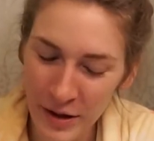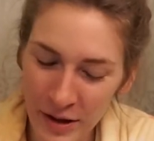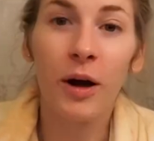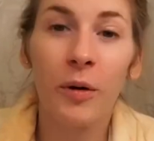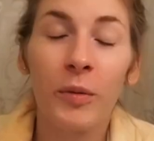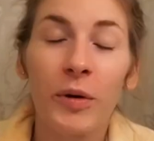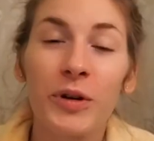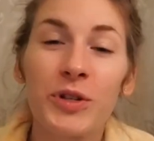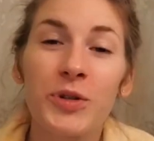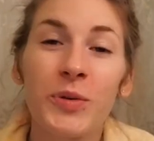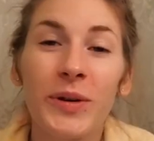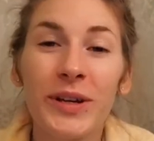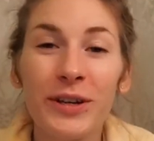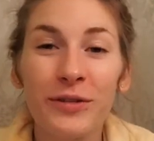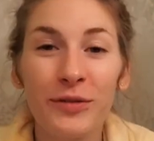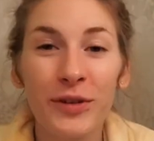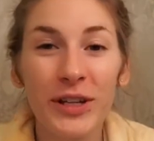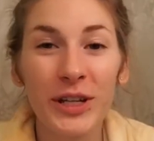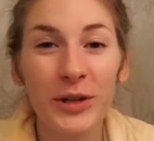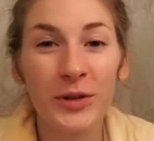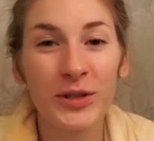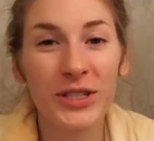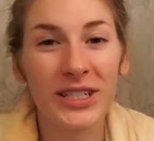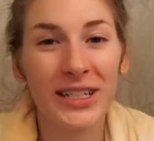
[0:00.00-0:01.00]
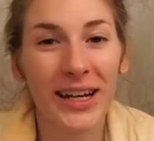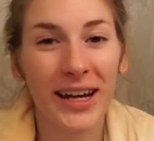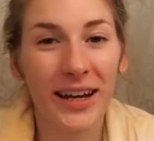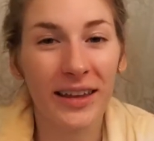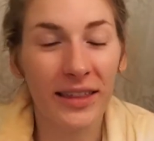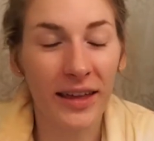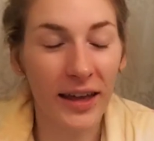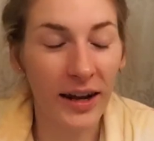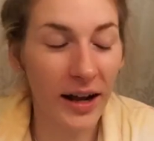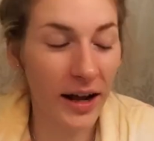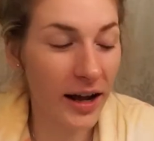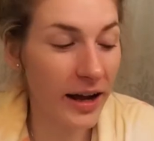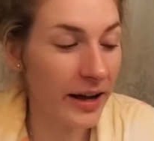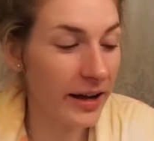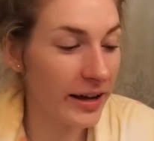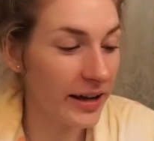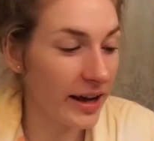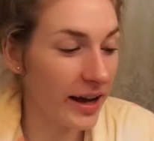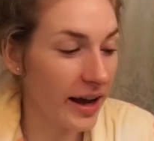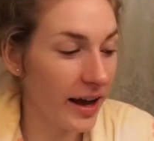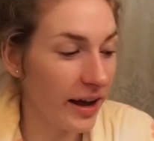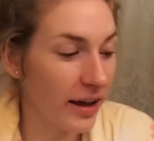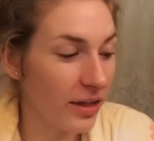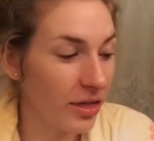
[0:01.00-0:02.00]
We're doing a video today that I
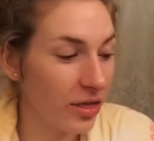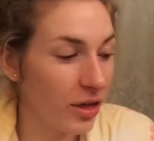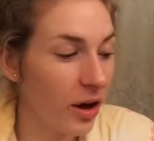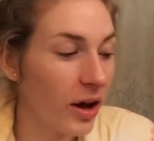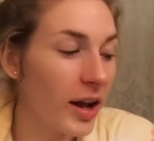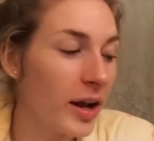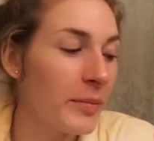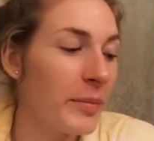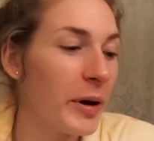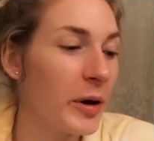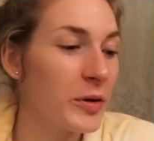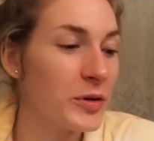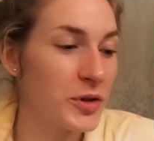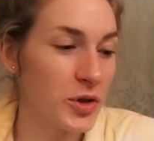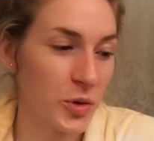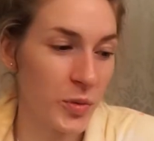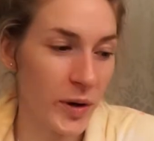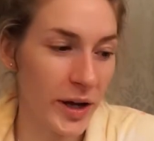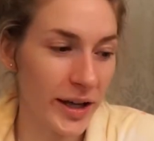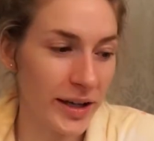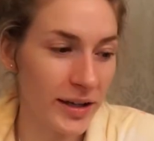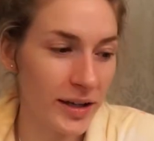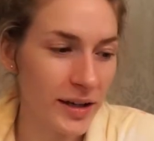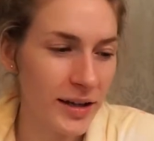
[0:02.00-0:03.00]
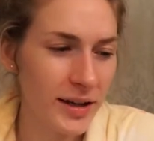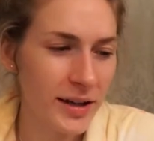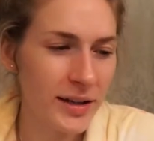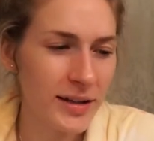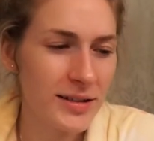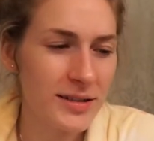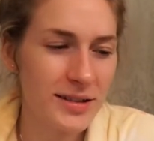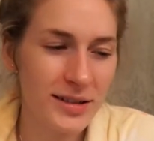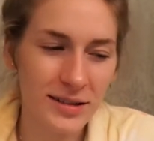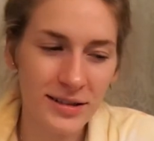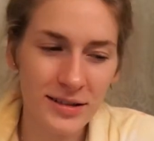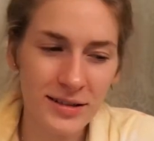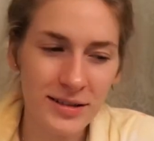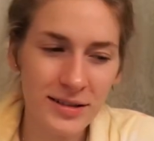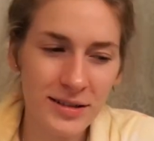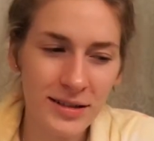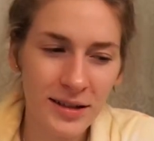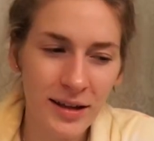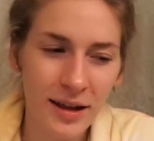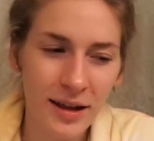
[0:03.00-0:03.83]
thought about doing since